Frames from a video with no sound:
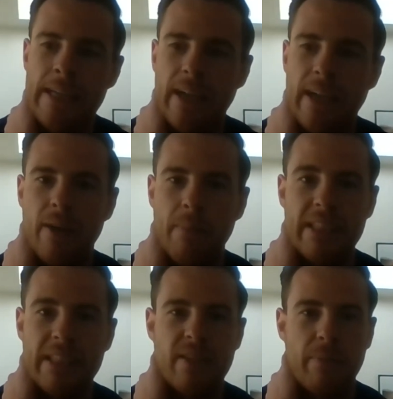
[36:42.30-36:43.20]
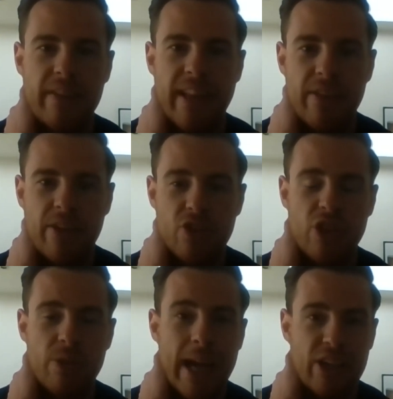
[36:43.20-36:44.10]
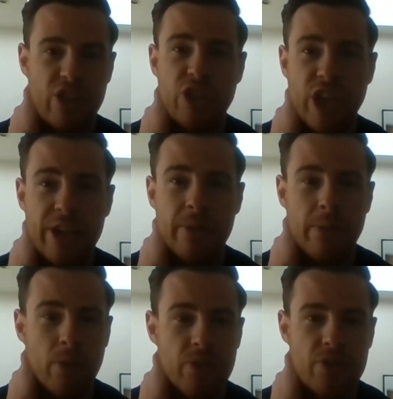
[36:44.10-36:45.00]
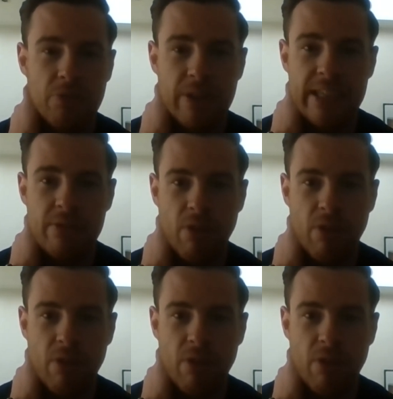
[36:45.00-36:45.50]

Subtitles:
and something that the consumer actually genuinely wants to read,